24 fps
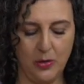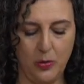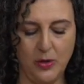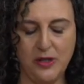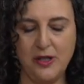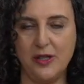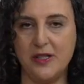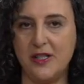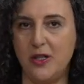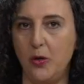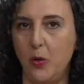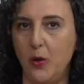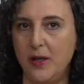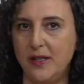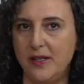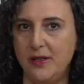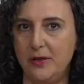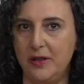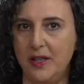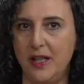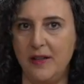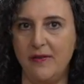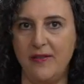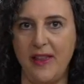which is going
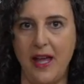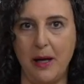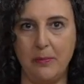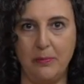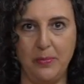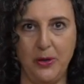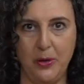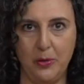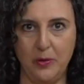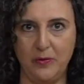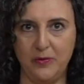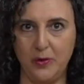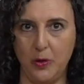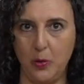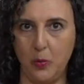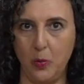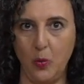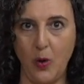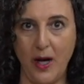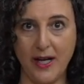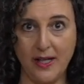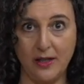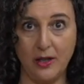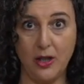to give that beautiful
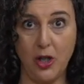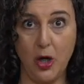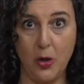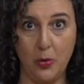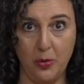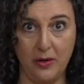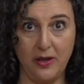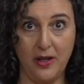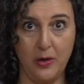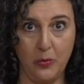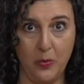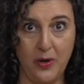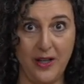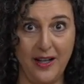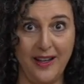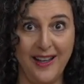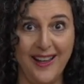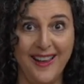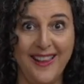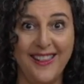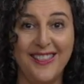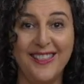white coat that we